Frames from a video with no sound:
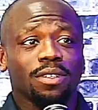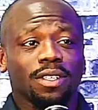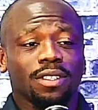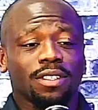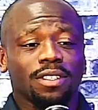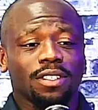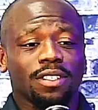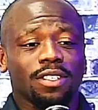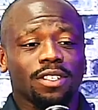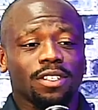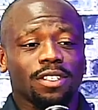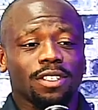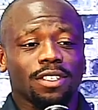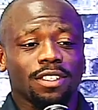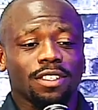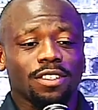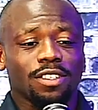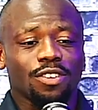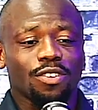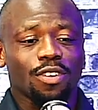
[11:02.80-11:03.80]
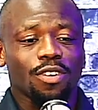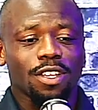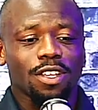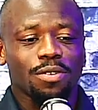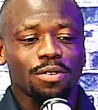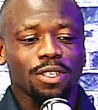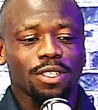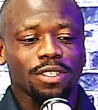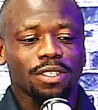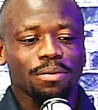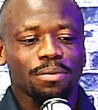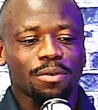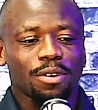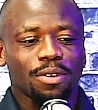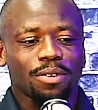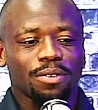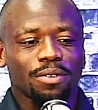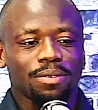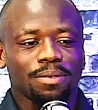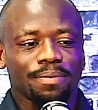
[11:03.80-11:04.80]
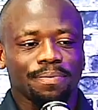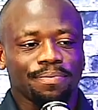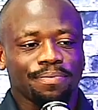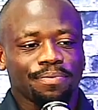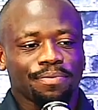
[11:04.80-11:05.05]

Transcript: that's a good that's a great question, bro